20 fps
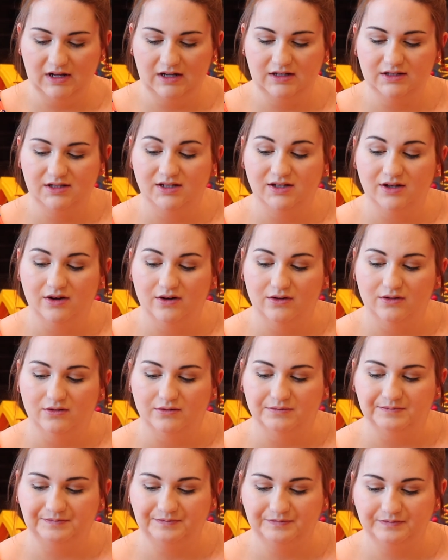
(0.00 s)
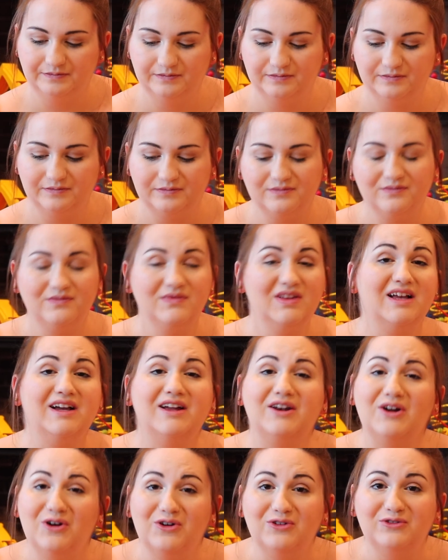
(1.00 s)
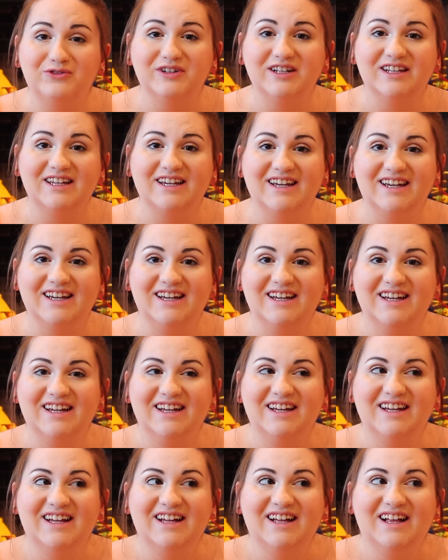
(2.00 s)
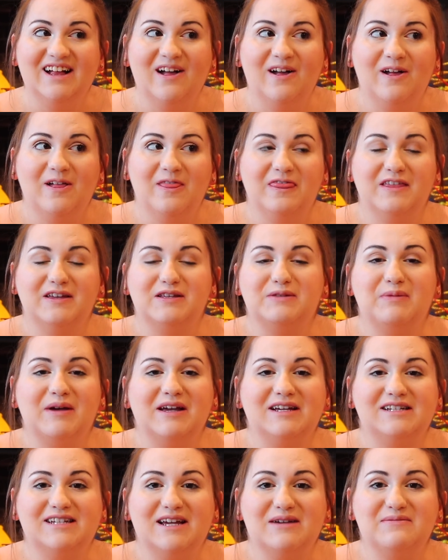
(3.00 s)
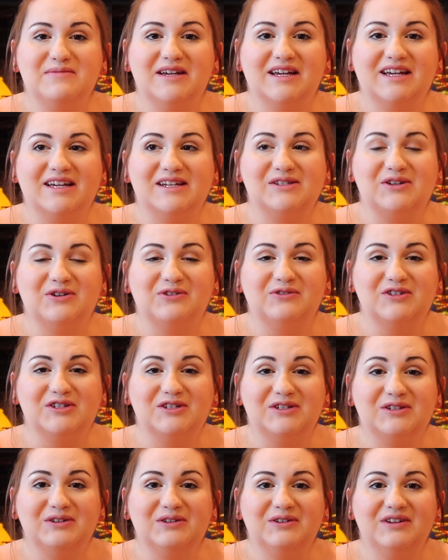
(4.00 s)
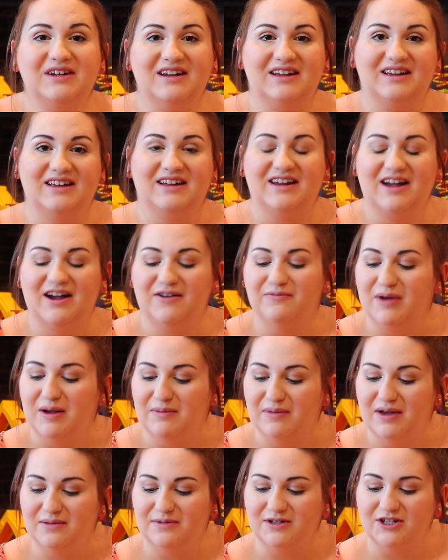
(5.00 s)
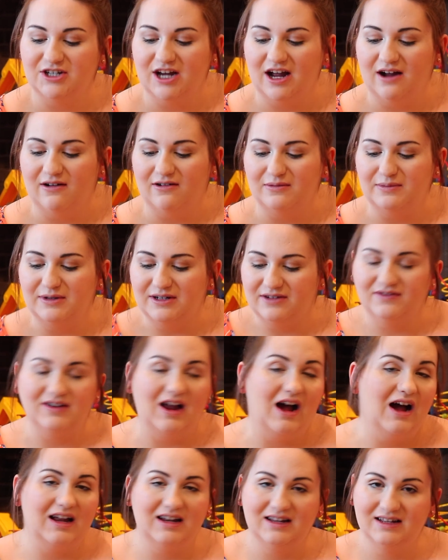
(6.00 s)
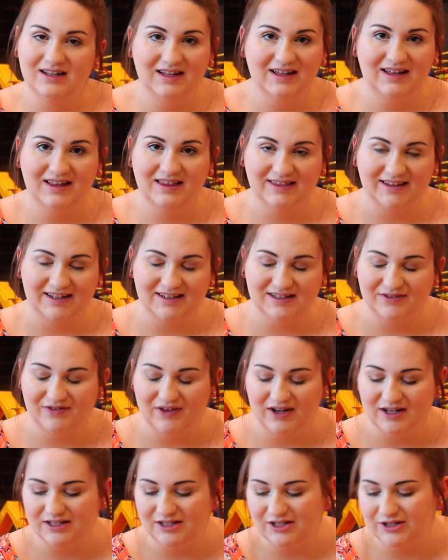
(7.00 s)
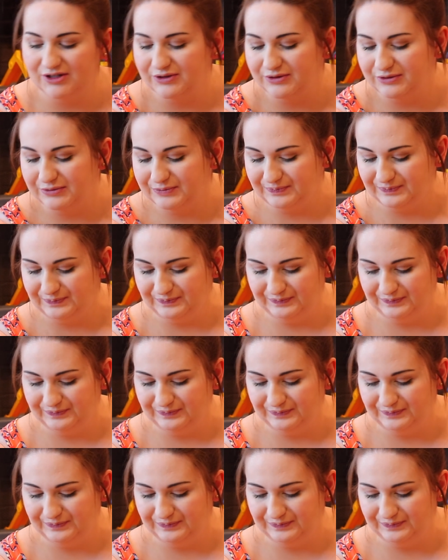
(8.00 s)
So, and hopefully this pandemic is over soon and I can have my baby shower, but if not, that's fine too.